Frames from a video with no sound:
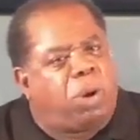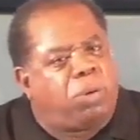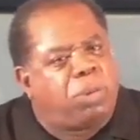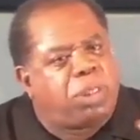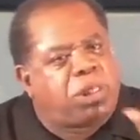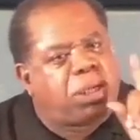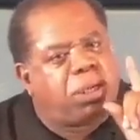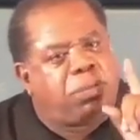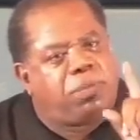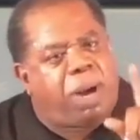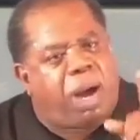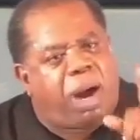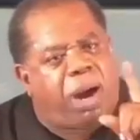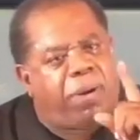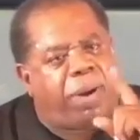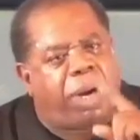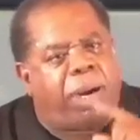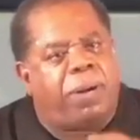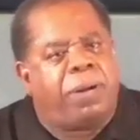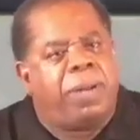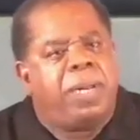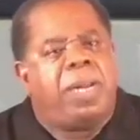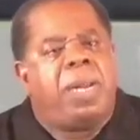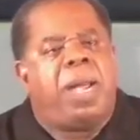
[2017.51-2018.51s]
on
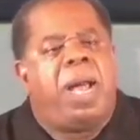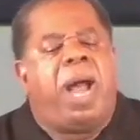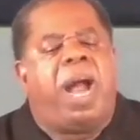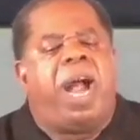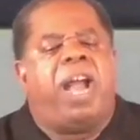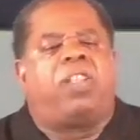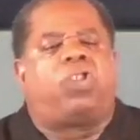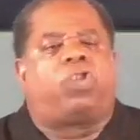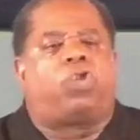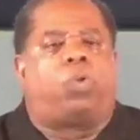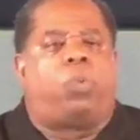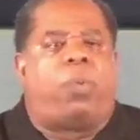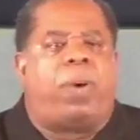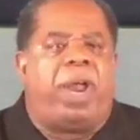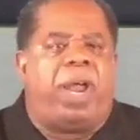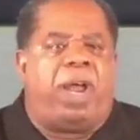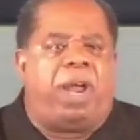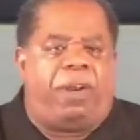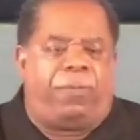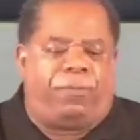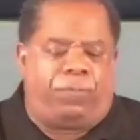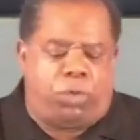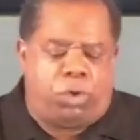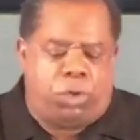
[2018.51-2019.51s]
tomorrow at
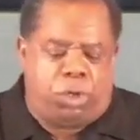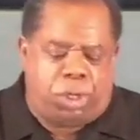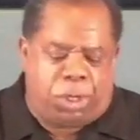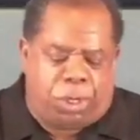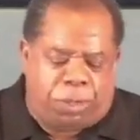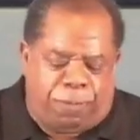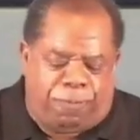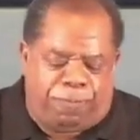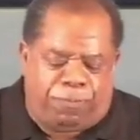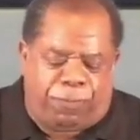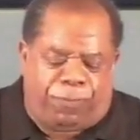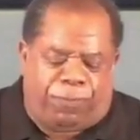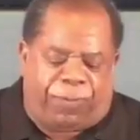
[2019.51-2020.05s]
12 noon.